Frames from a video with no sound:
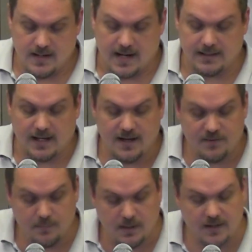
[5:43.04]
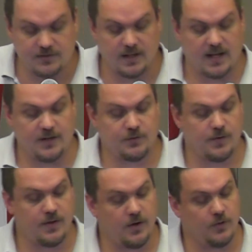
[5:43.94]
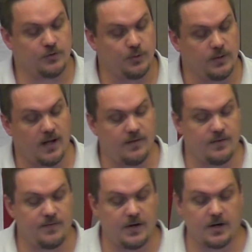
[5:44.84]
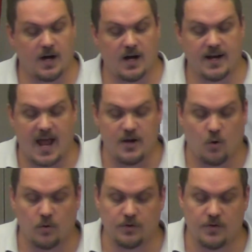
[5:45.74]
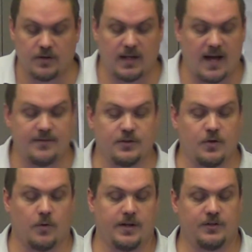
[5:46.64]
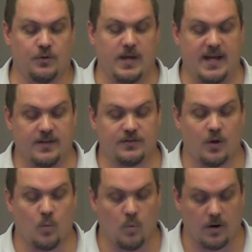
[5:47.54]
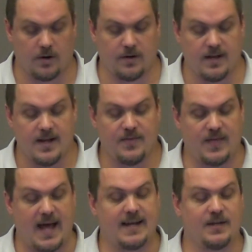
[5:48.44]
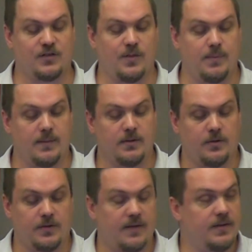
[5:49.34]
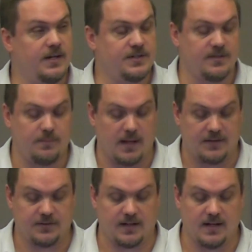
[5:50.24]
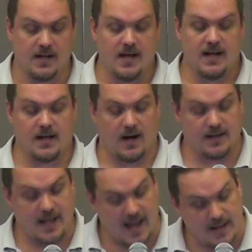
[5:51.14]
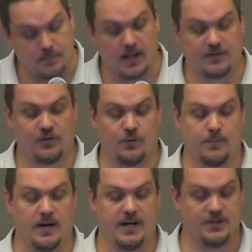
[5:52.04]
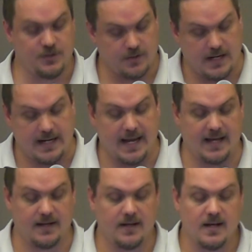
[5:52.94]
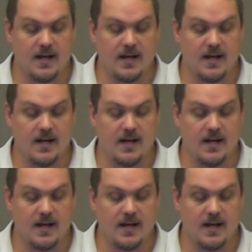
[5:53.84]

A life of blessing is for those who love and fear God and order their lives according to His Word. That is the biblical definition of blessing. God can bless through money. Sure, He can.